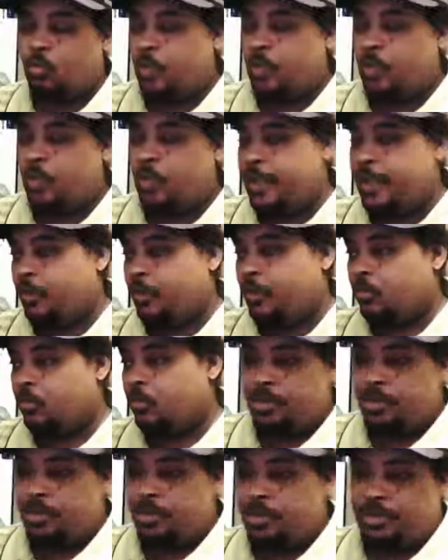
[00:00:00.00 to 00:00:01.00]

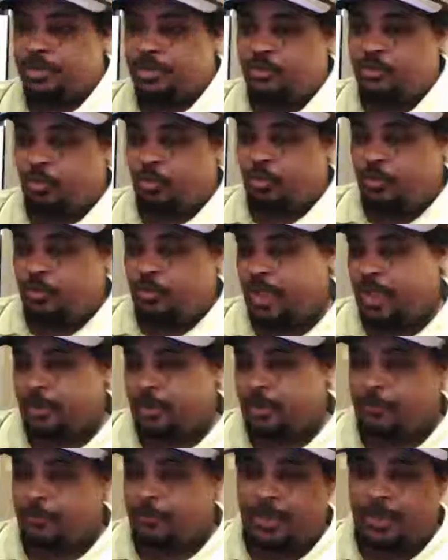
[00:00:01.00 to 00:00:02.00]
well, you know, we
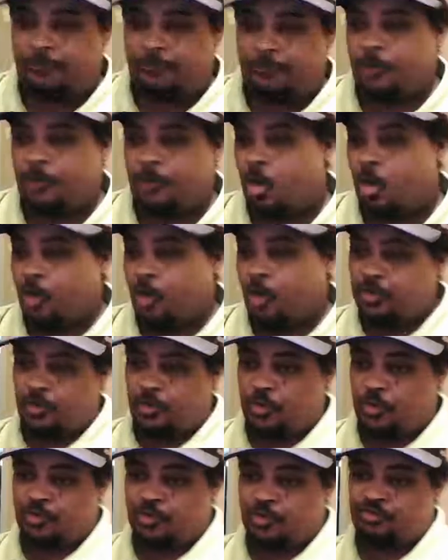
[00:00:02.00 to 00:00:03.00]
gotta pay for all
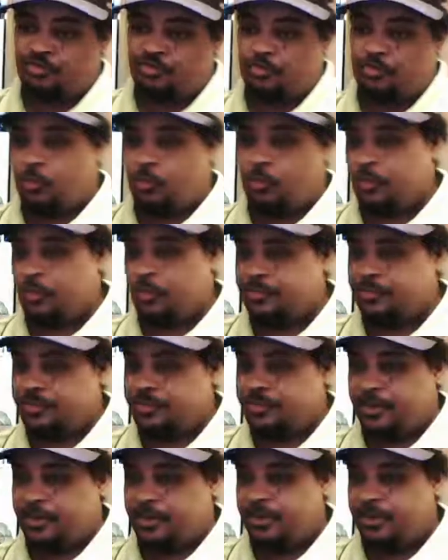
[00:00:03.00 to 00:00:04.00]
your insurance
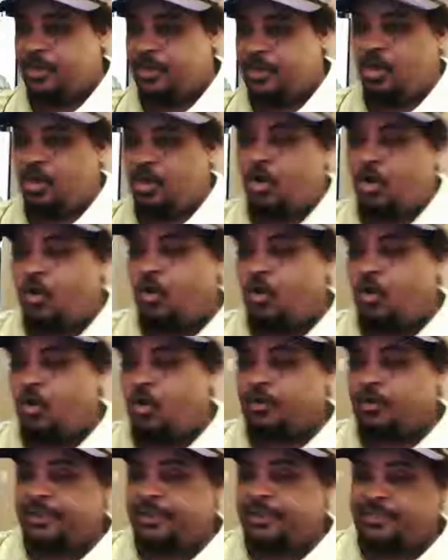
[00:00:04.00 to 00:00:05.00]
and
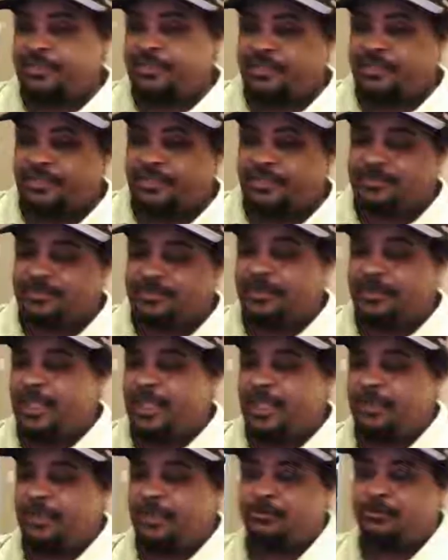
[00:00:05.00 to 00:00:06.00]
all these this and
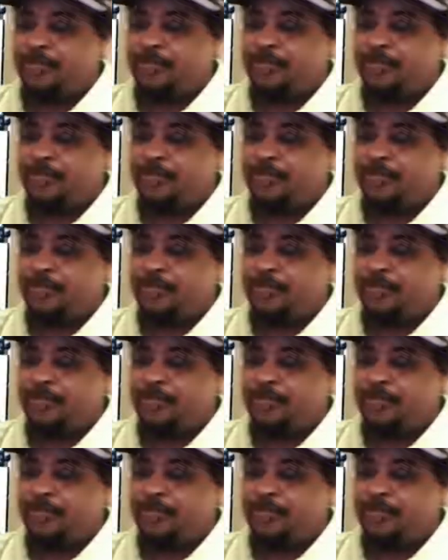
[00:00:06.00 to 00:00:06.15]
that.